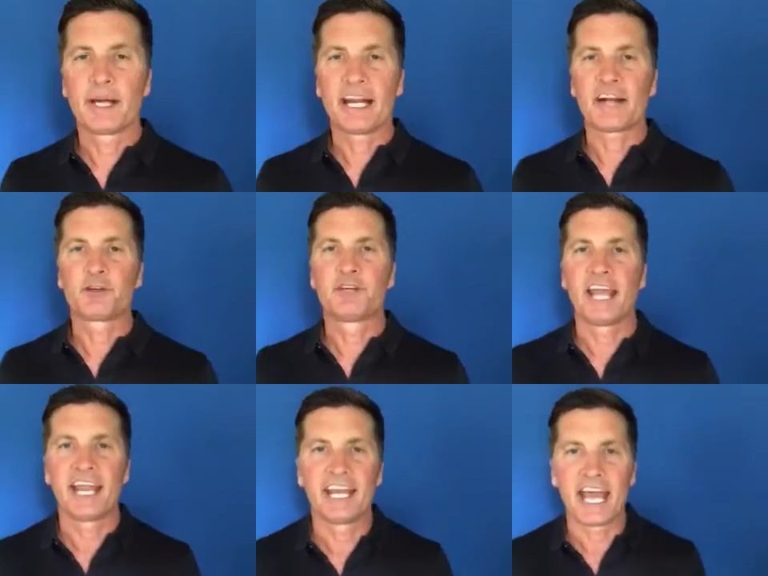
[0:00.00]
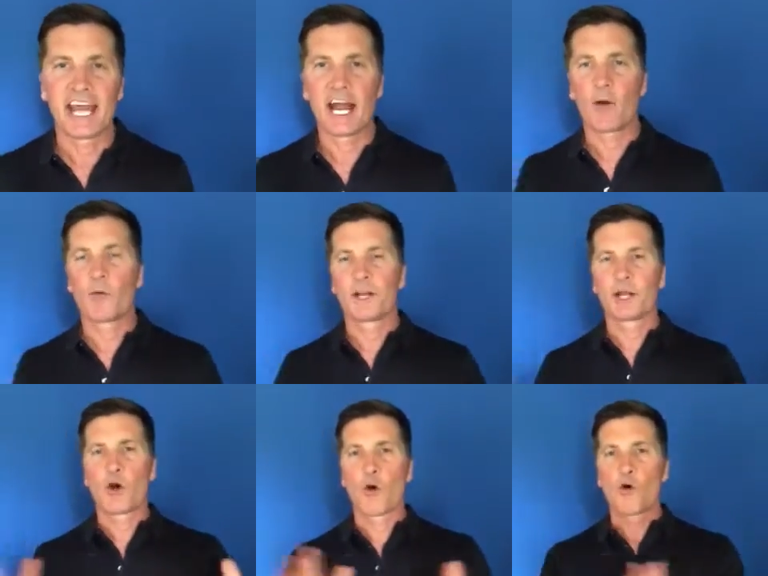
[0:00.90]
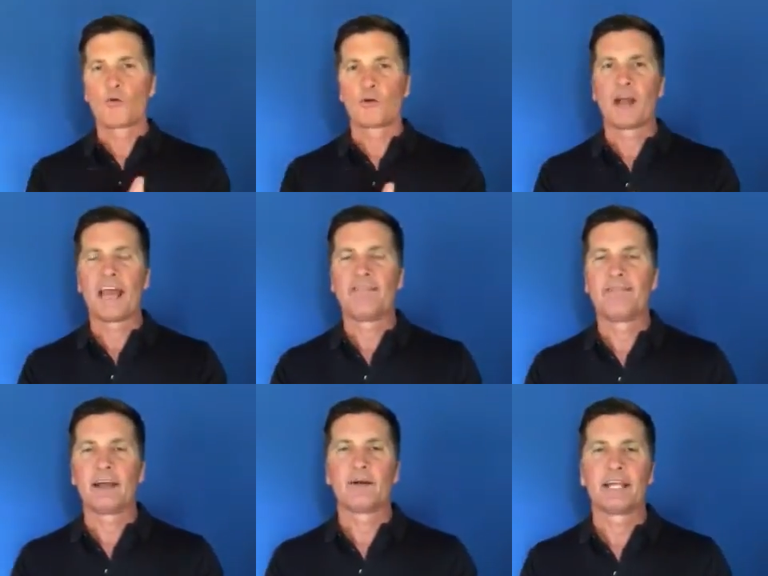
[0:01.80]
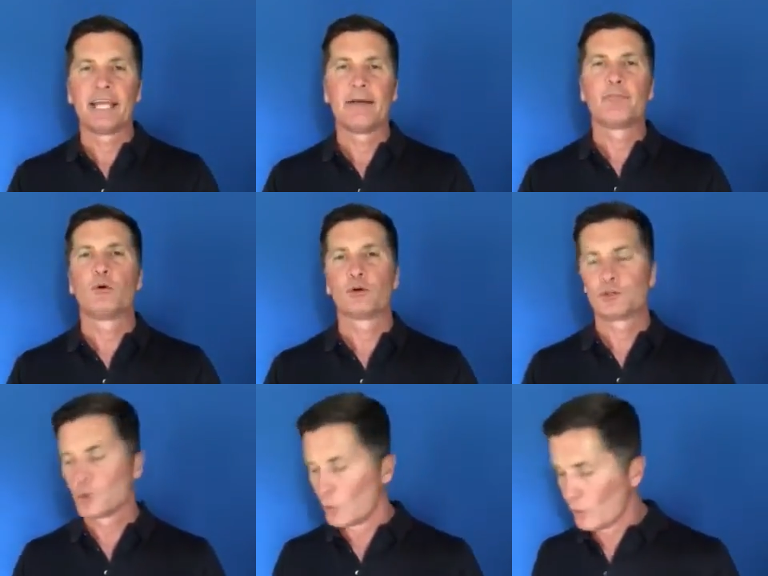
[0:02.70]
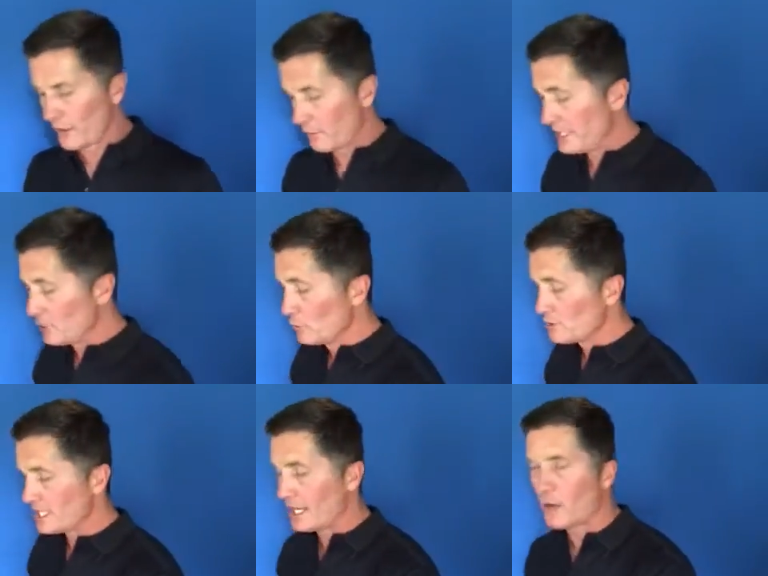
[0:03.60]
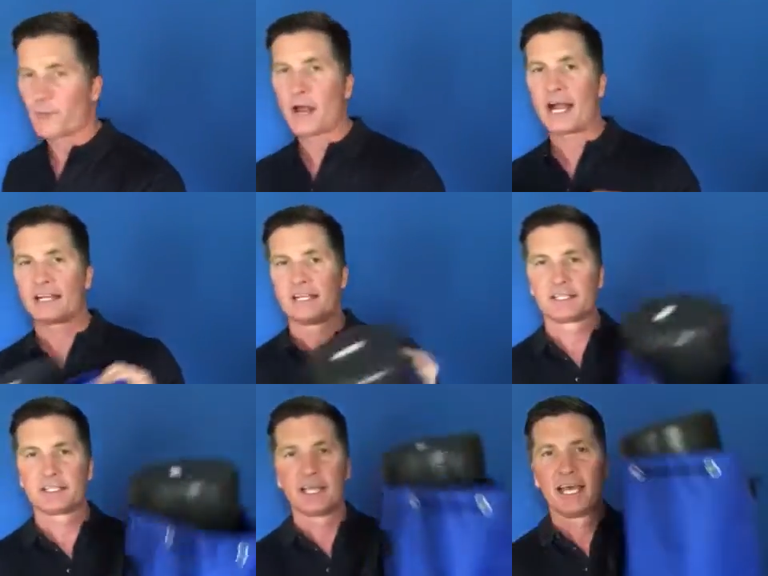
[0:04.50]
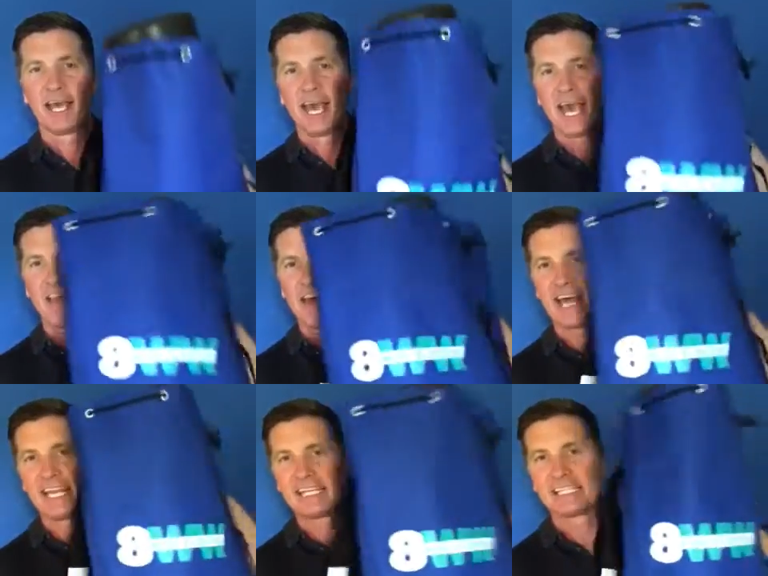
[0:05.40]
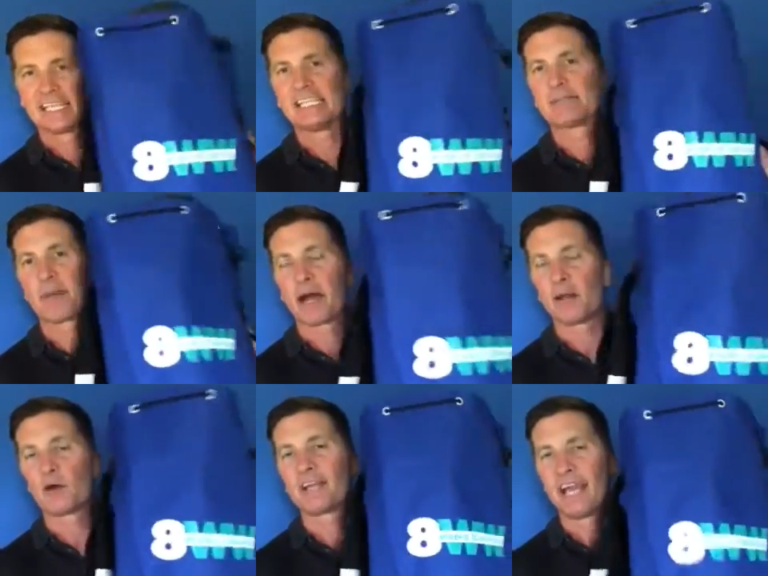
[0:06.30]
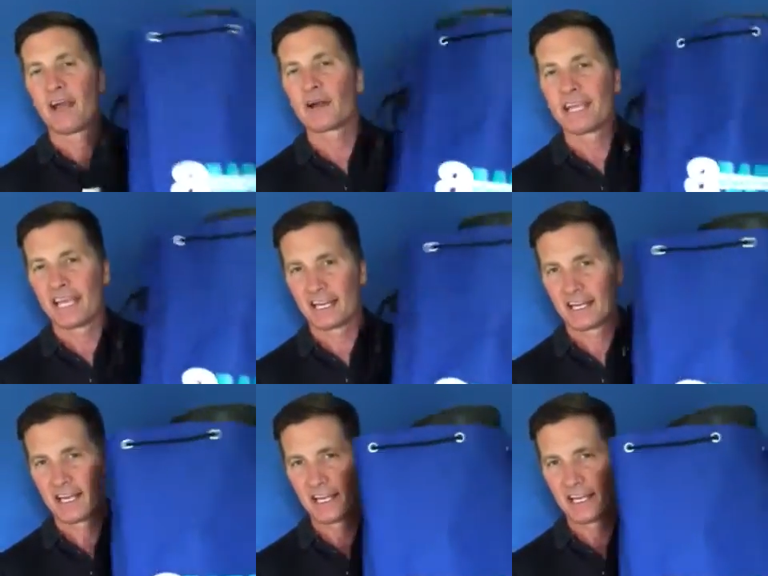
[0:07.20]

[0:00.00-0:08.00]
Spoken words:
Everybody, Dr. Dane, and I want to go over a very important tool that we use in our practice, and that is the Spinal Care Kit.